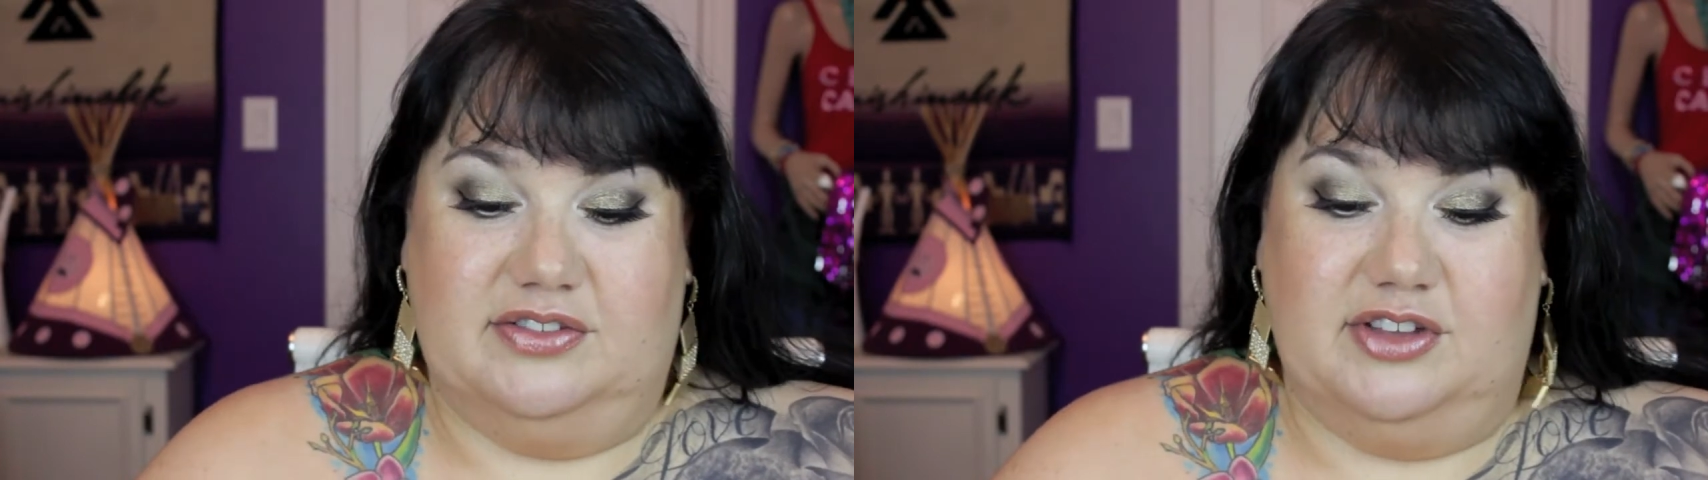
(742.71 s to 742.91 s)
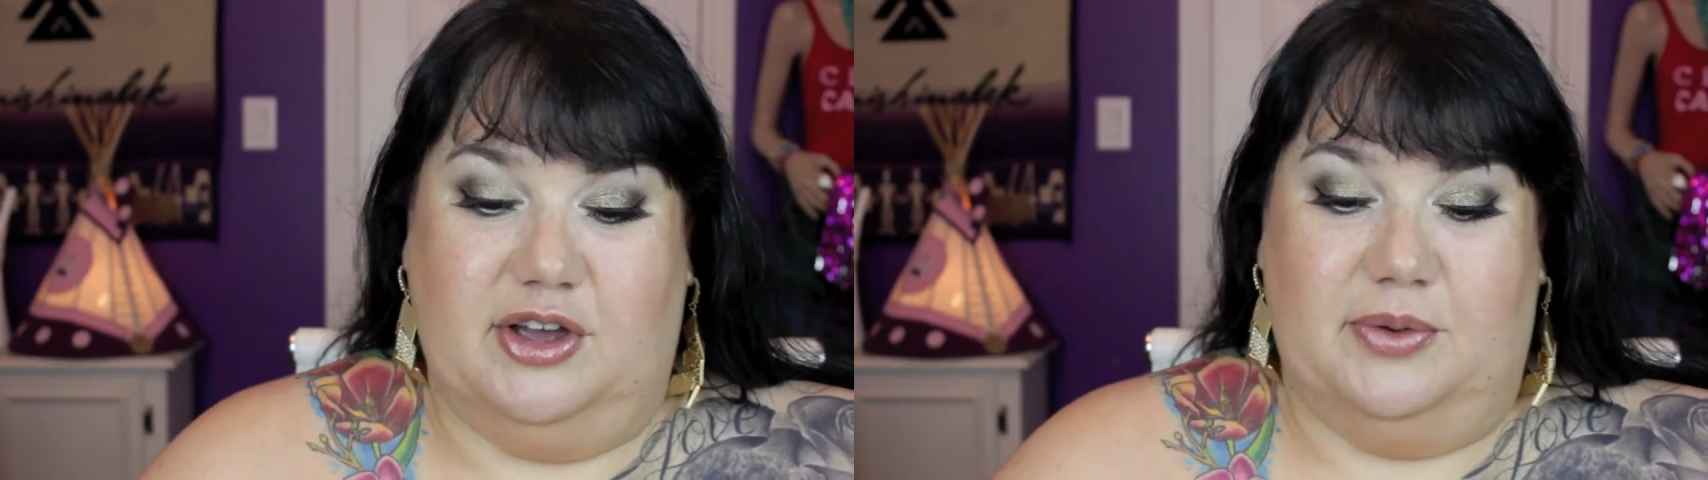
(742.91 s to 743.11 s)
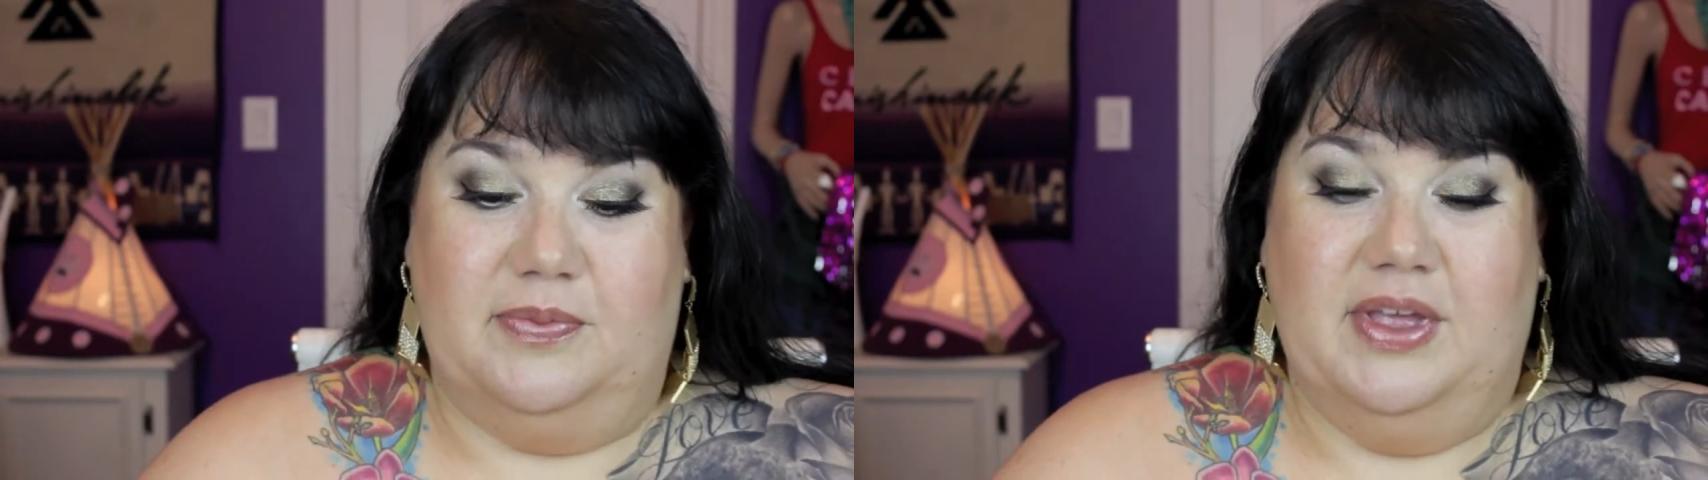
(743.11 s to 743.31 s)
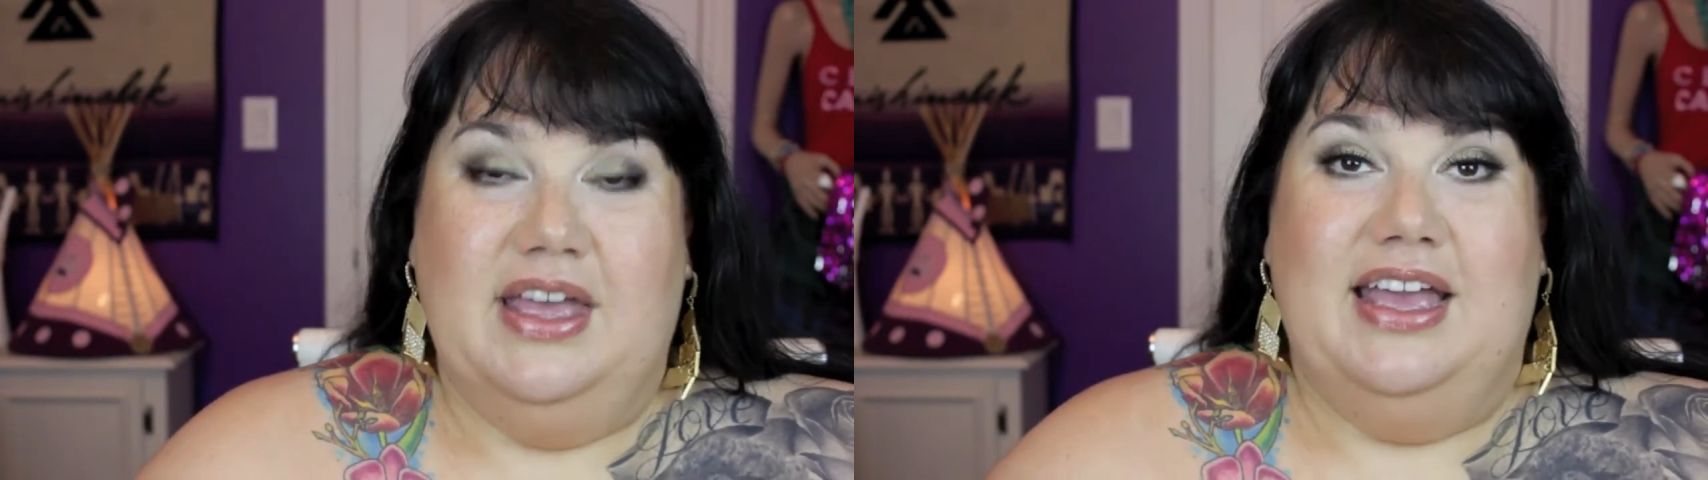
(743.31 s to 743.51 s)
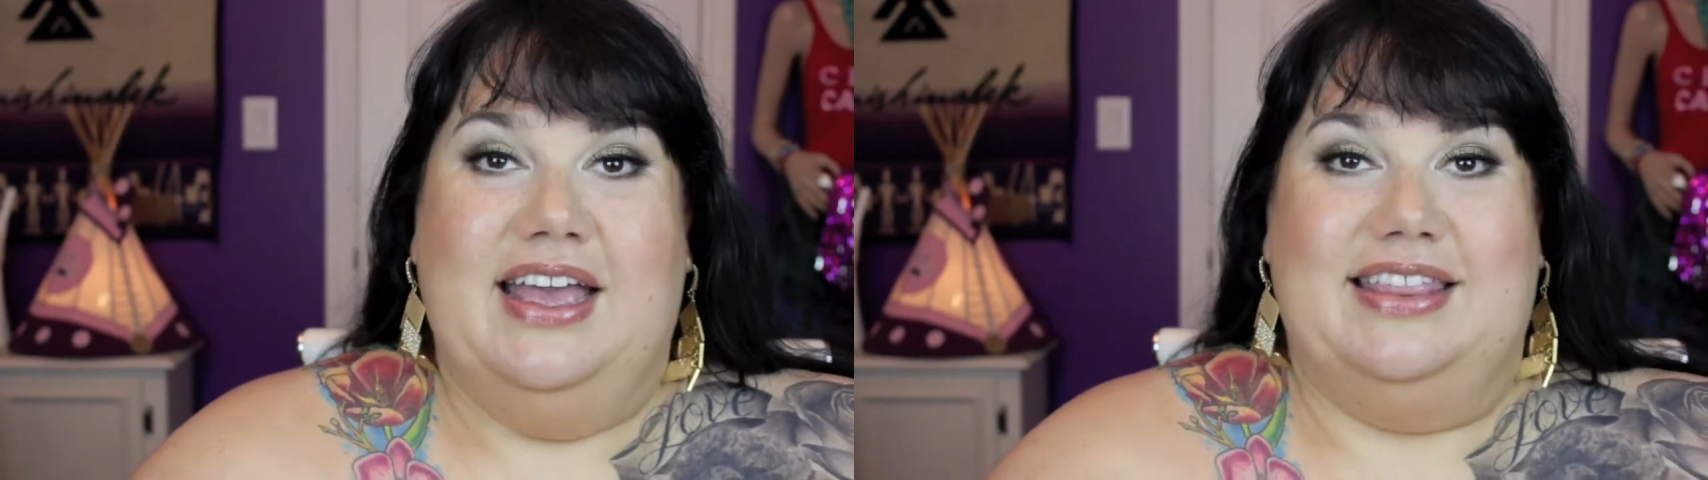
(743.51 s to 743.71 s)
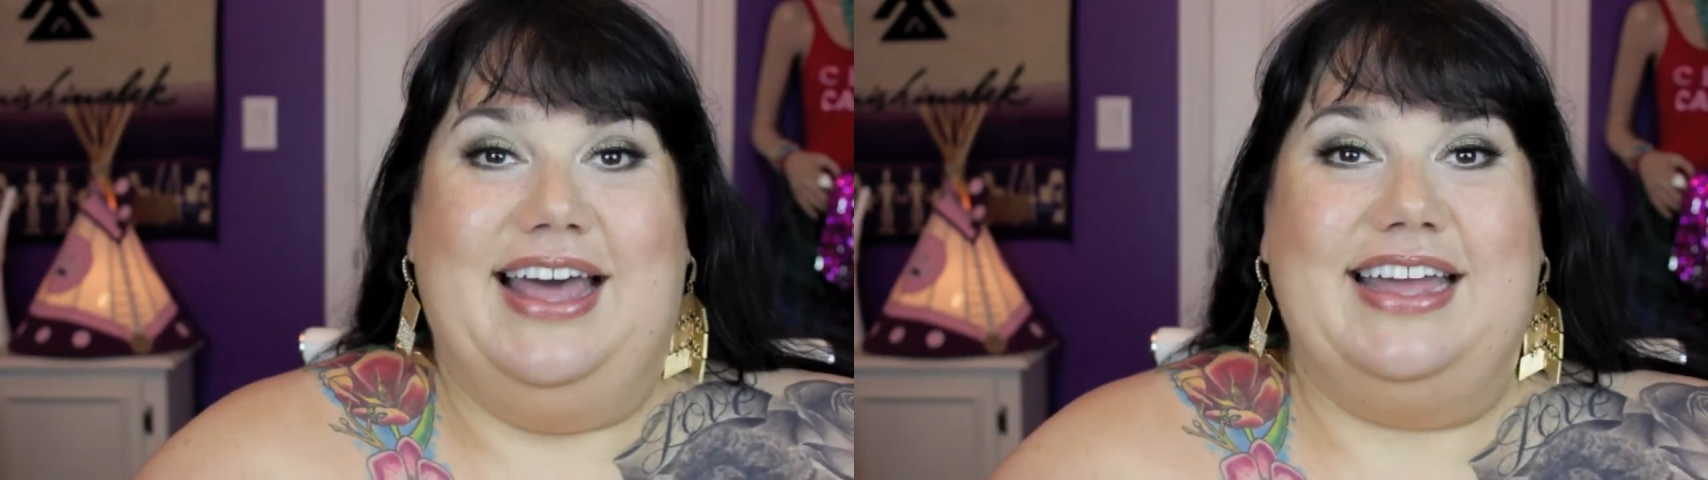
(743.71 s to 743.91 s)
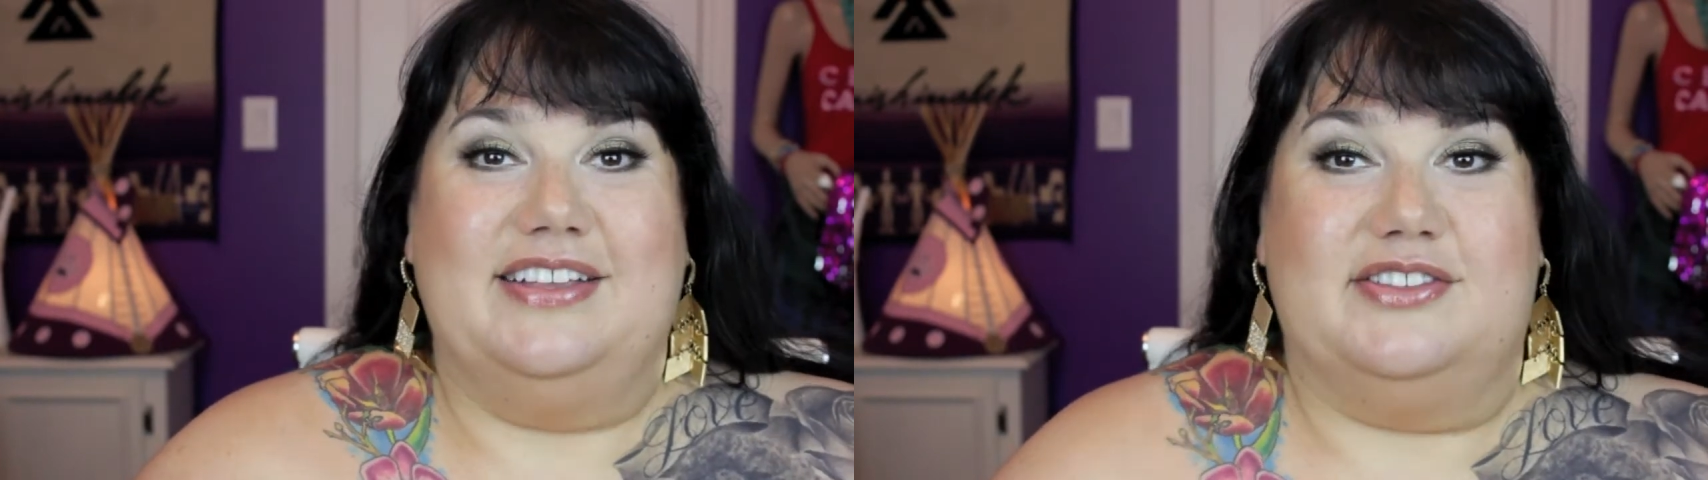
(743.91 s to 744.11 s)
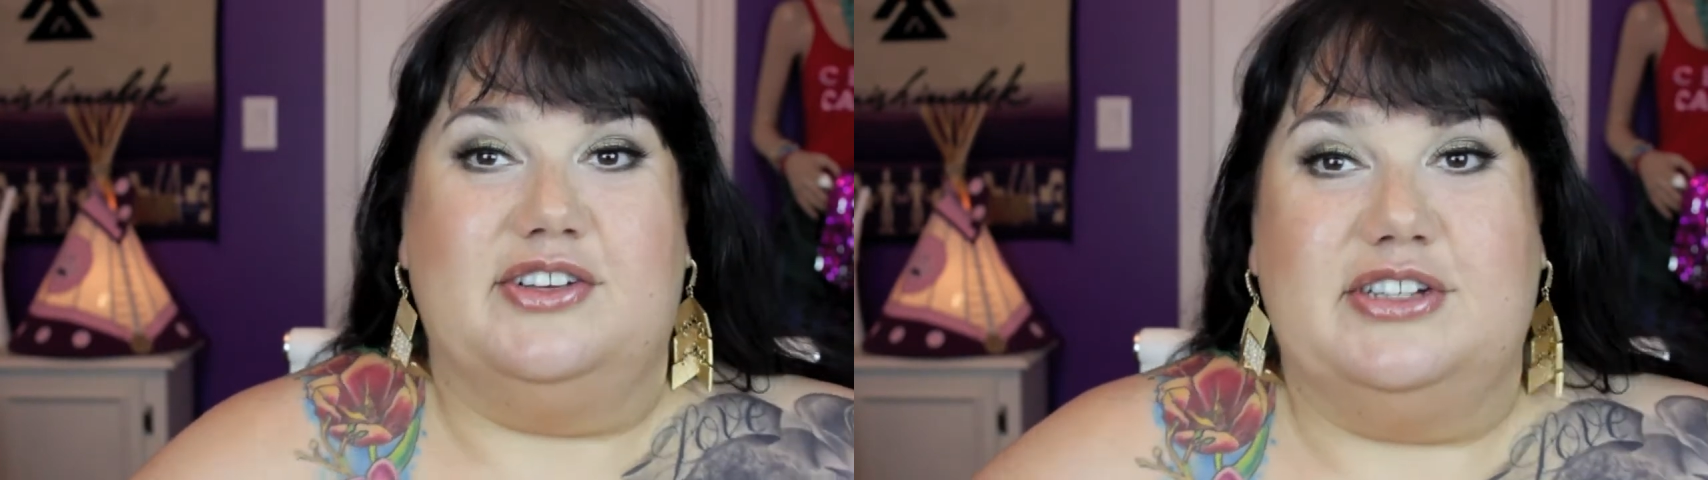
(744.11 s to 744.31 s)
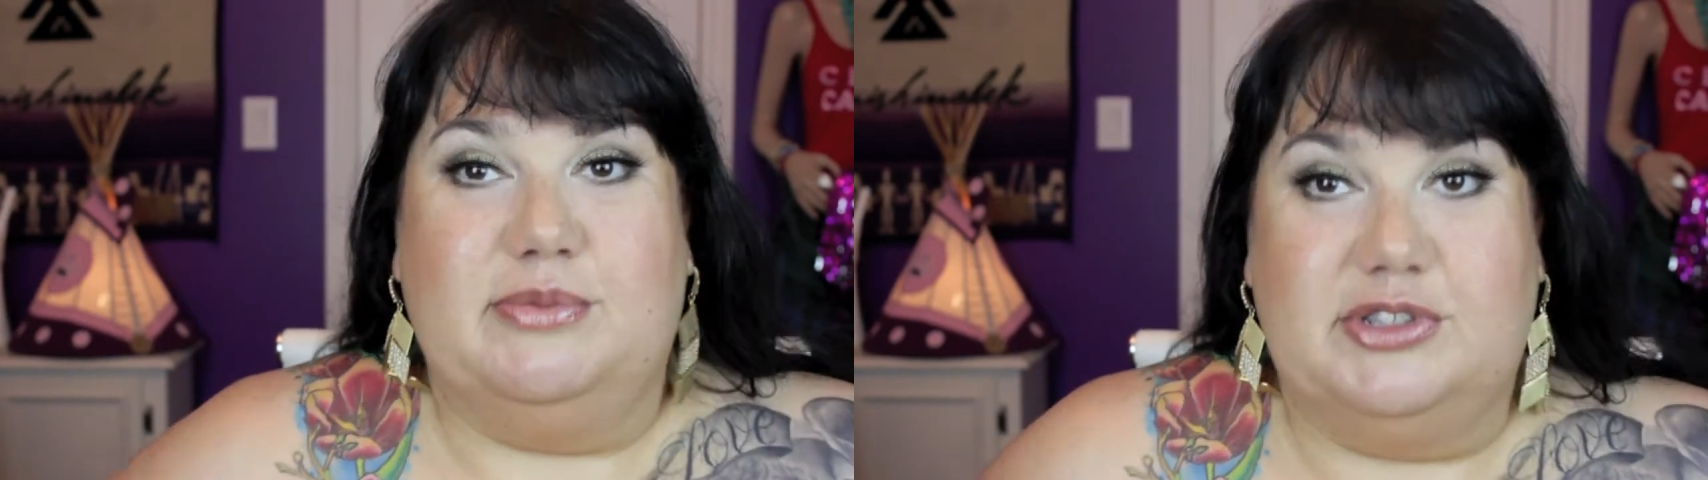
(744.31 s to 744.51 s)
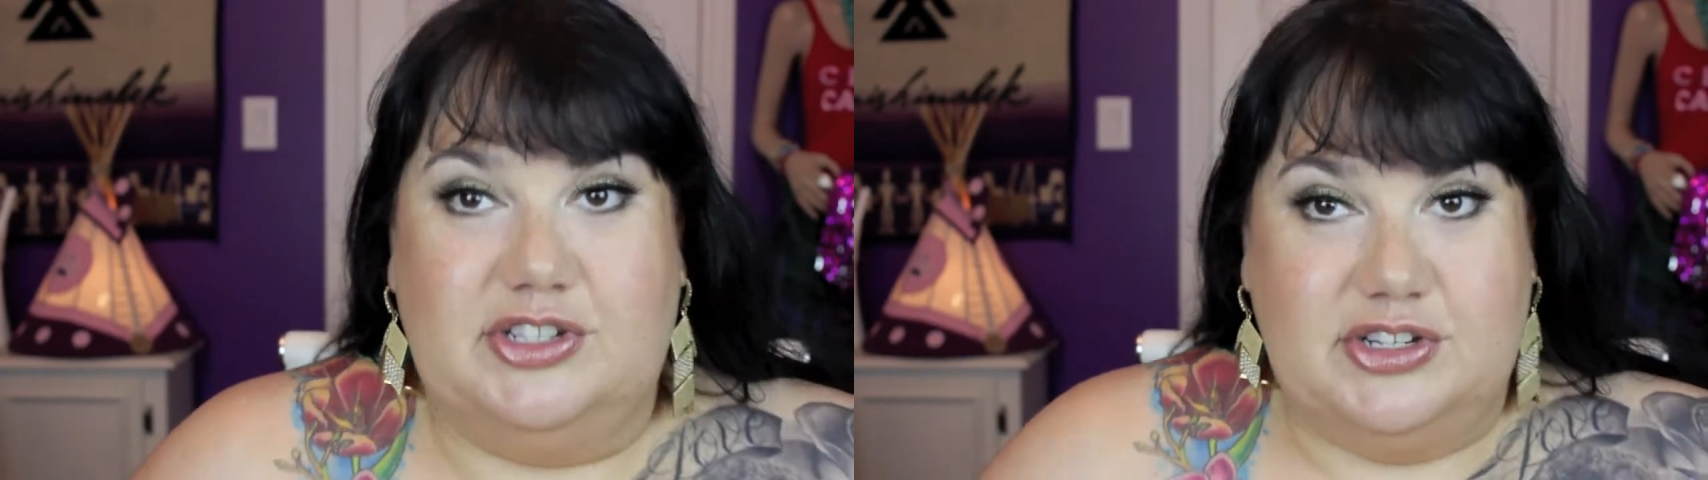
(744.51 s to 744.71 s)
So that is look
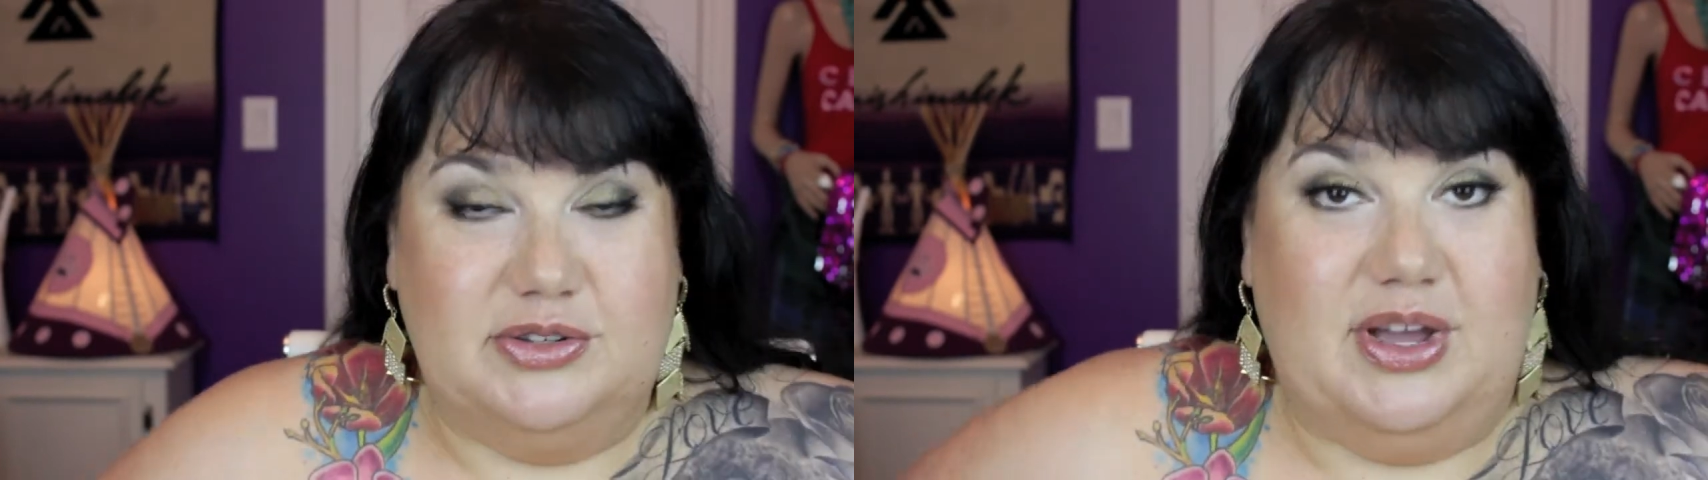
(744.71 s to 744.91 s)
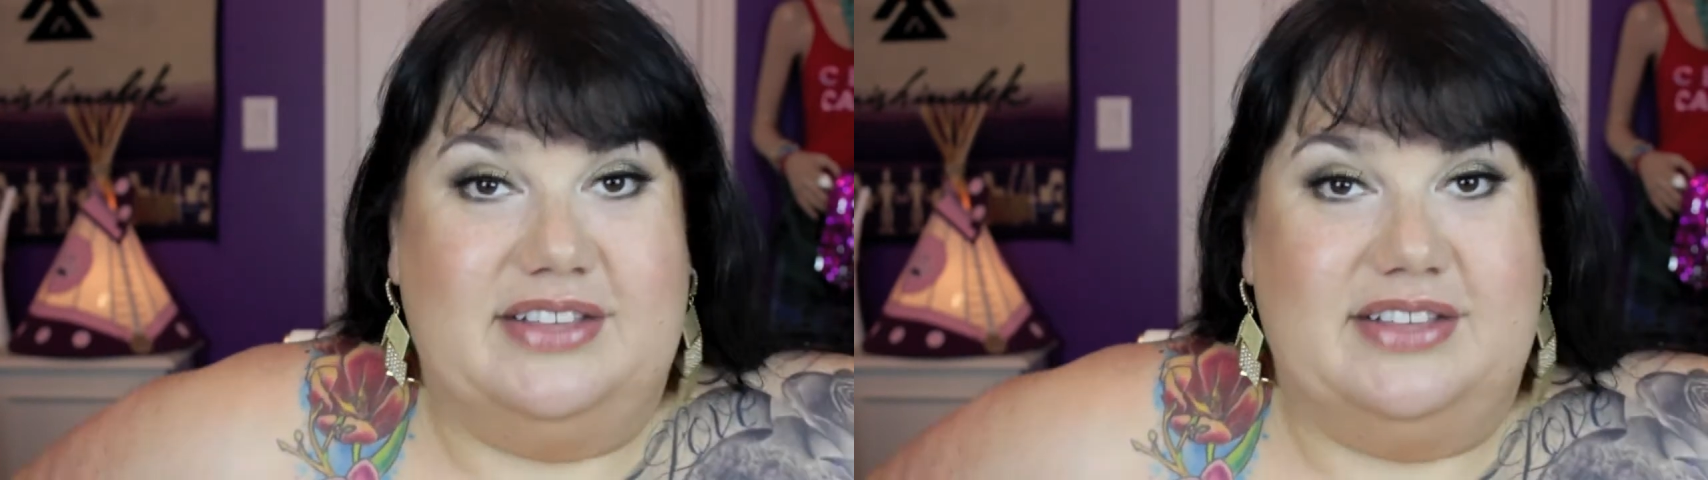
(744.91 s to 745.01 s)
number two.